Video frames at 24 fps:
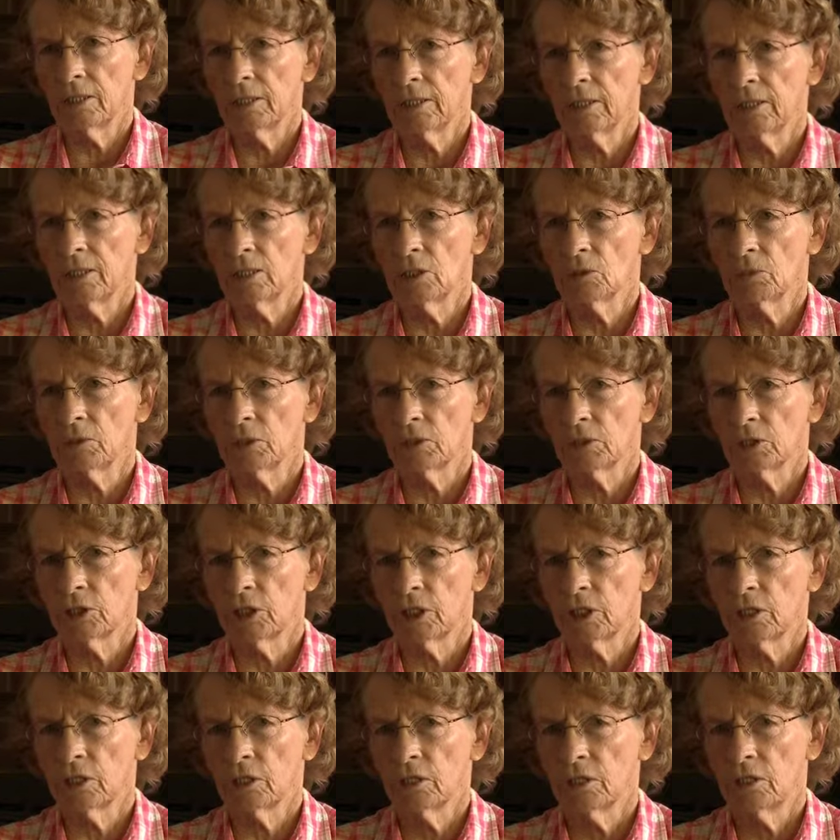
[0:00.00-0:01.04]
in his
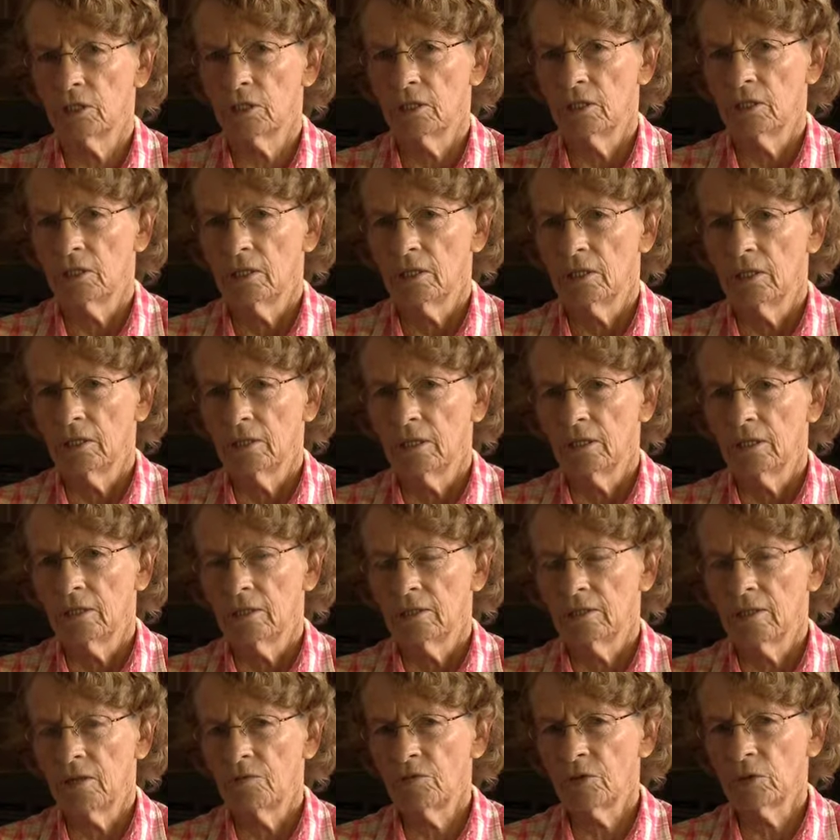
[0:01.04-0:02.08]
wheelchair.
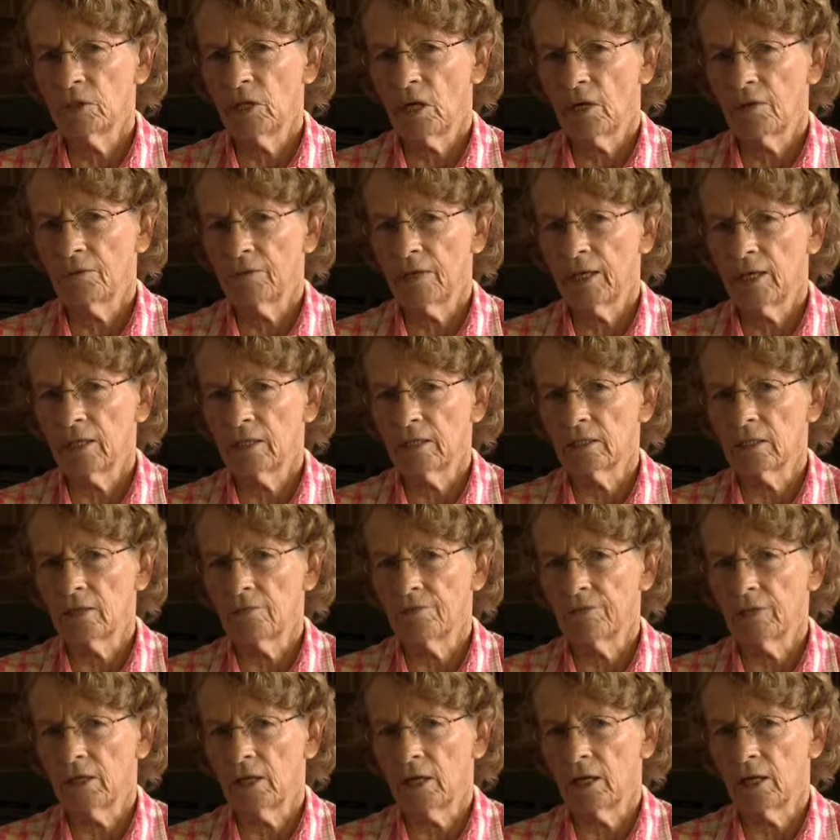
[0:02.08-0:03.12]
They forgot that and he
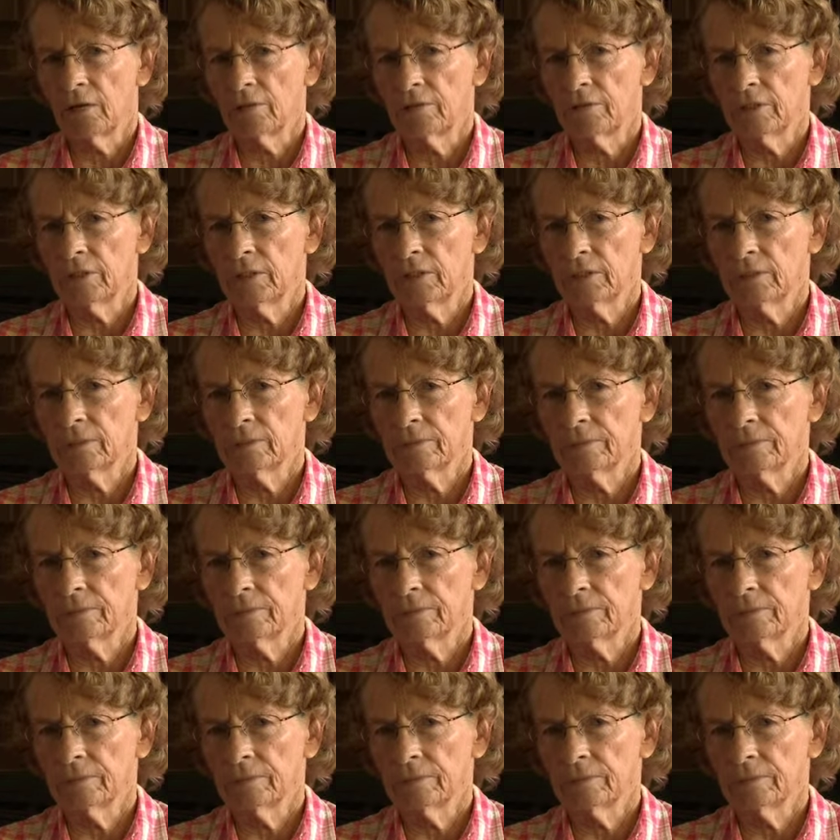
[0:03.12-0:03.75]
fell out of it.